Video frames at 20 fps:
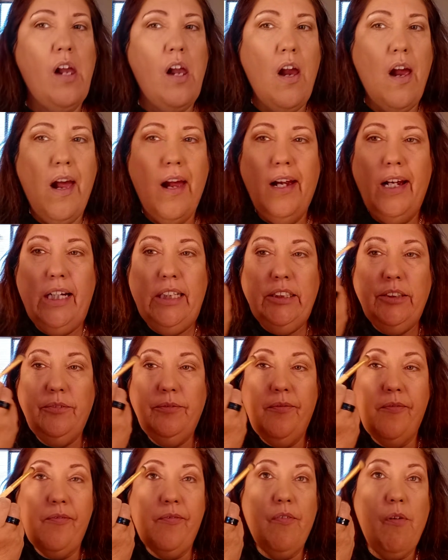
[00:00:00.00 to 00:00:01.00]

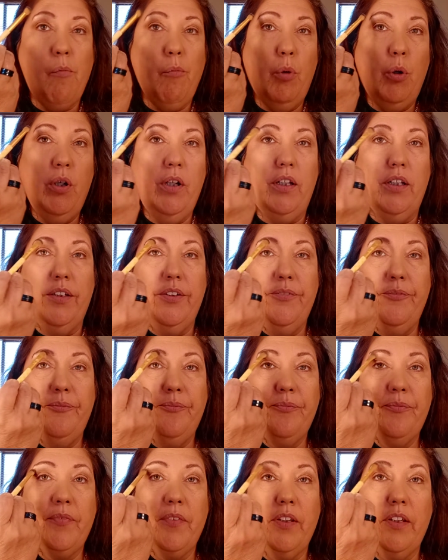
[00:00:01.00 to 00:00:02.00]
And boy,
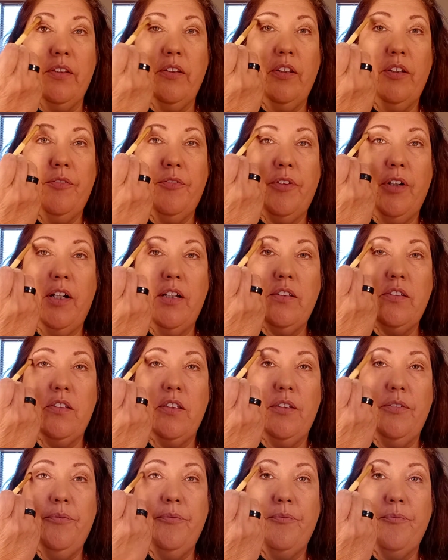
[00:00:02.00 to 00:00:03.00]
is it
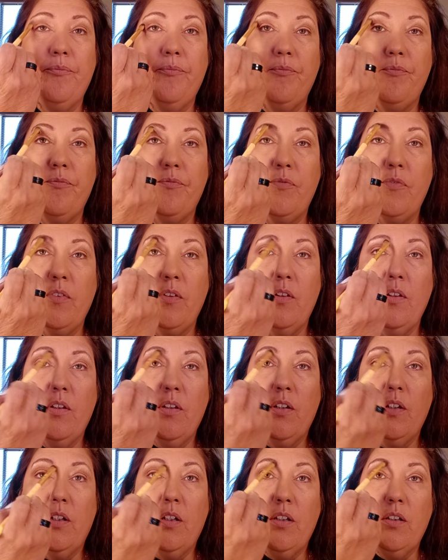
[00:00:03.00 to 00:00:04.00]
frosty.
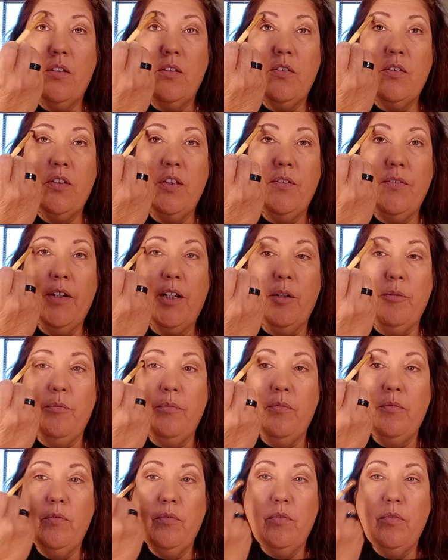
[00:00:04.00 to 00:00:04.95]
See if I can